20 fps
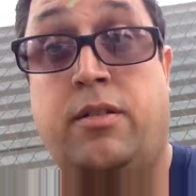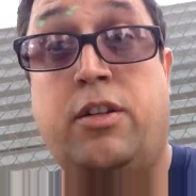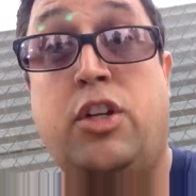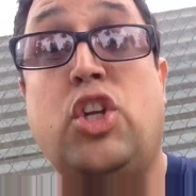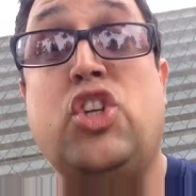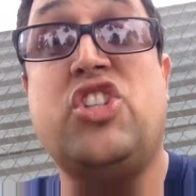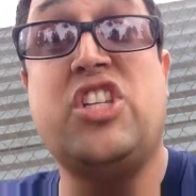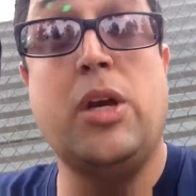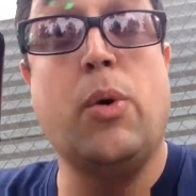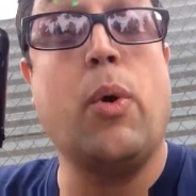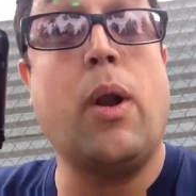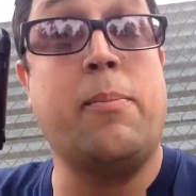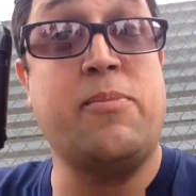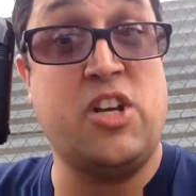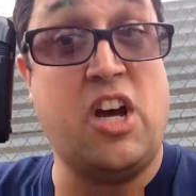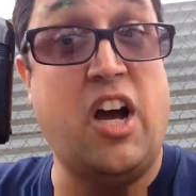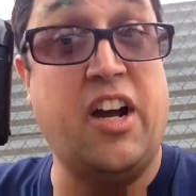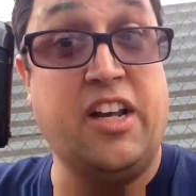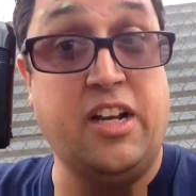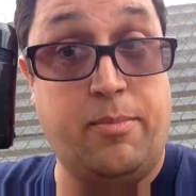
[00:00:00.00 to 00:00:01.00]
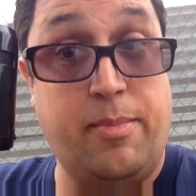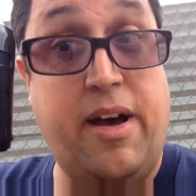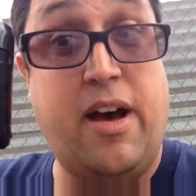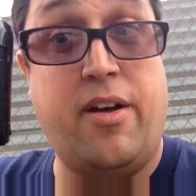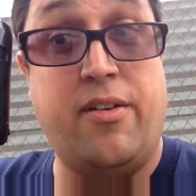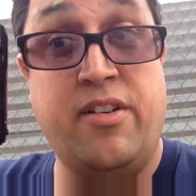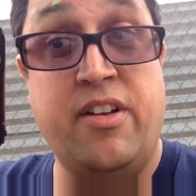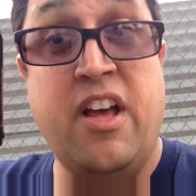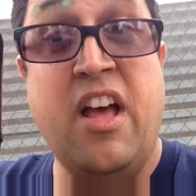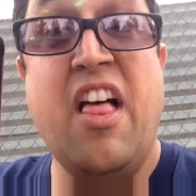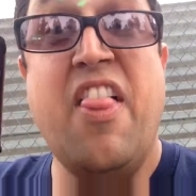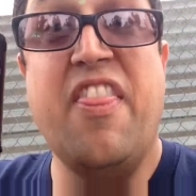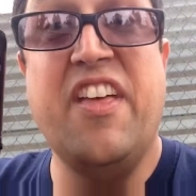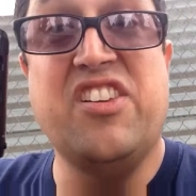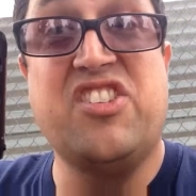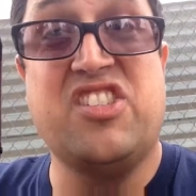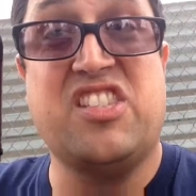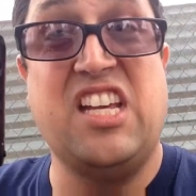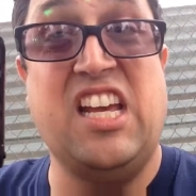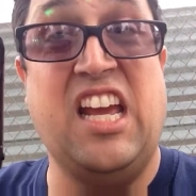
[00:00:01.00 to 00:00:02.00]
You see what I'm talking about?
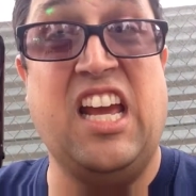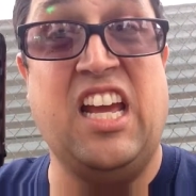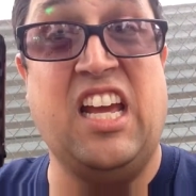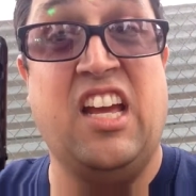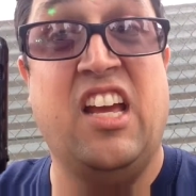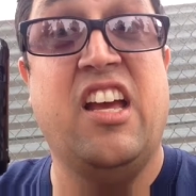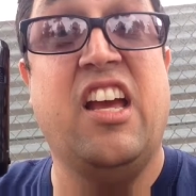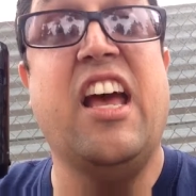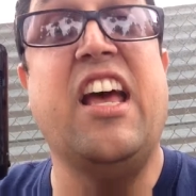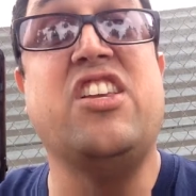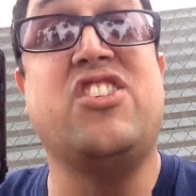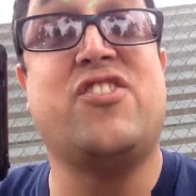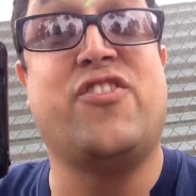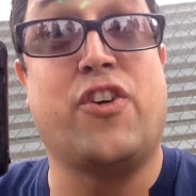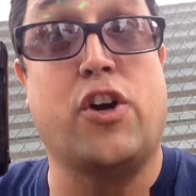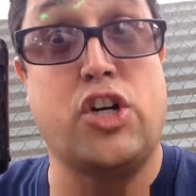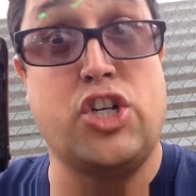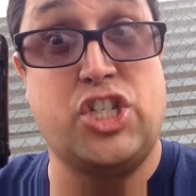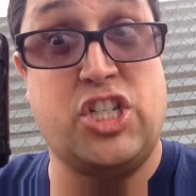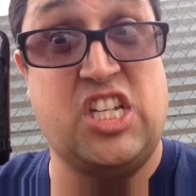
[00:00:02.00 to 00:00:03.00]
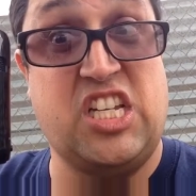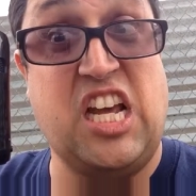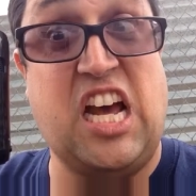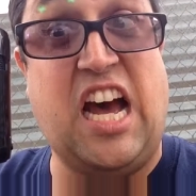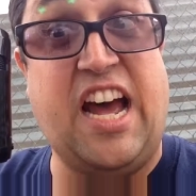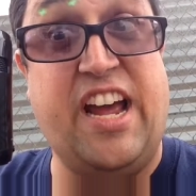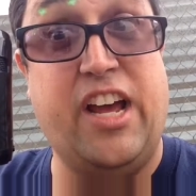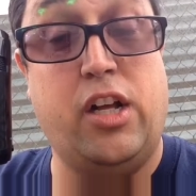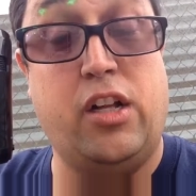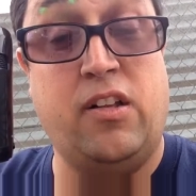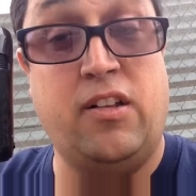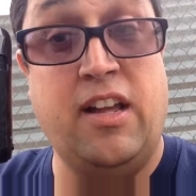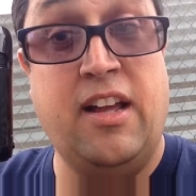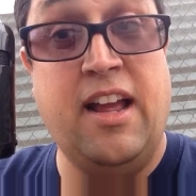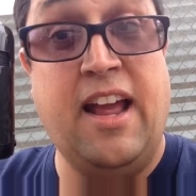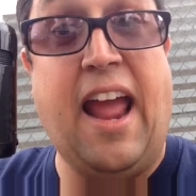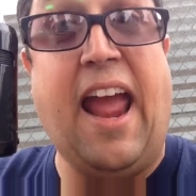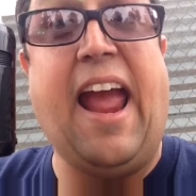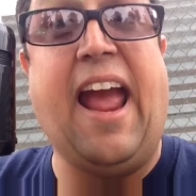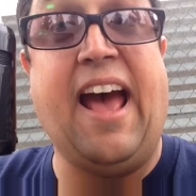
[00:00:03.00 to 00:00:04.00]
This thing is versatile
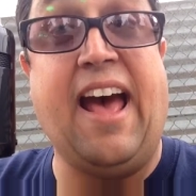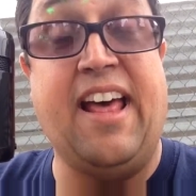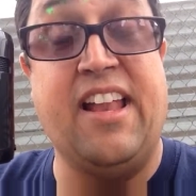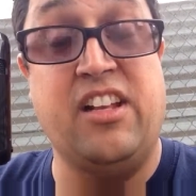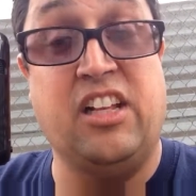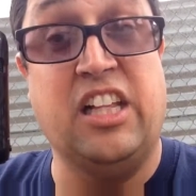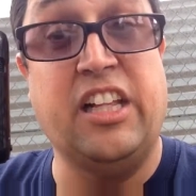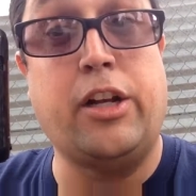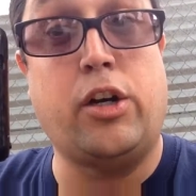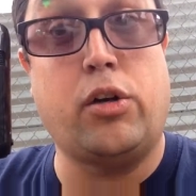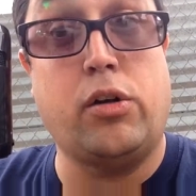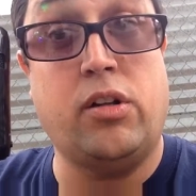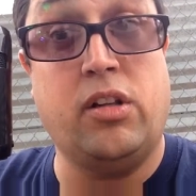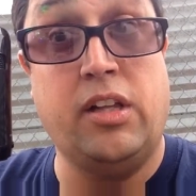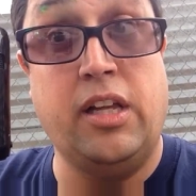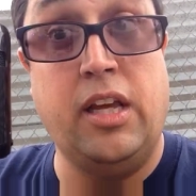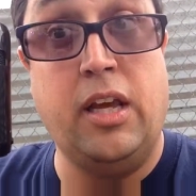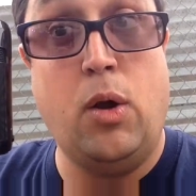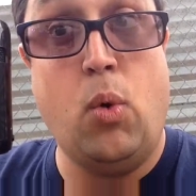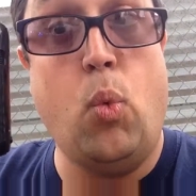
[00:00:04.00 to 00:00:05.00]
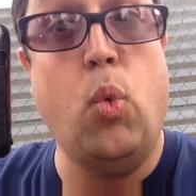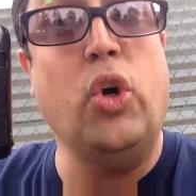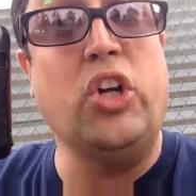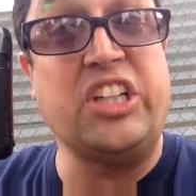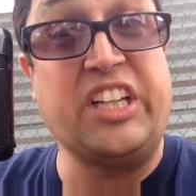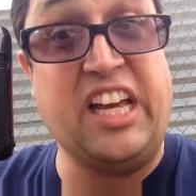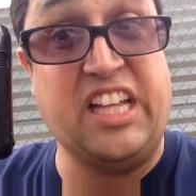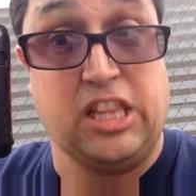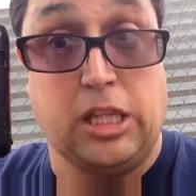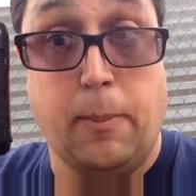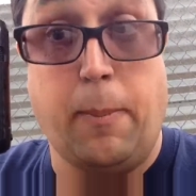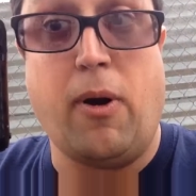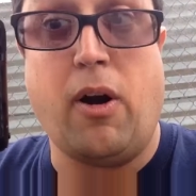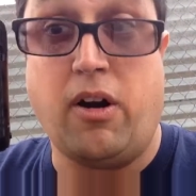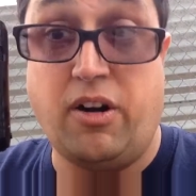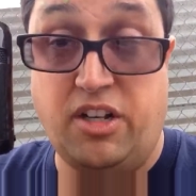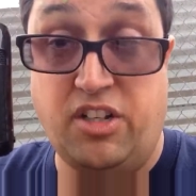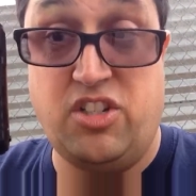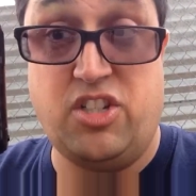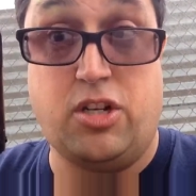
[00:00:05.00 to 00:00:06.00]
and literally will get the
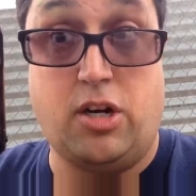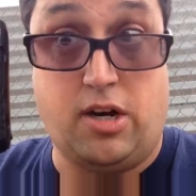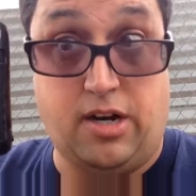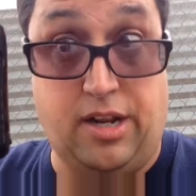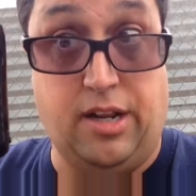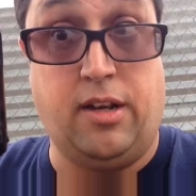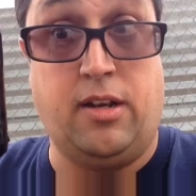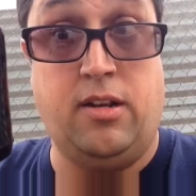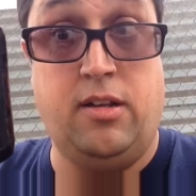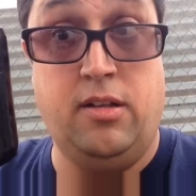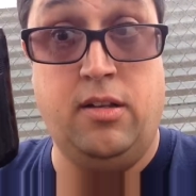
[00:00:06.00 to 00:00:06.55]
party started.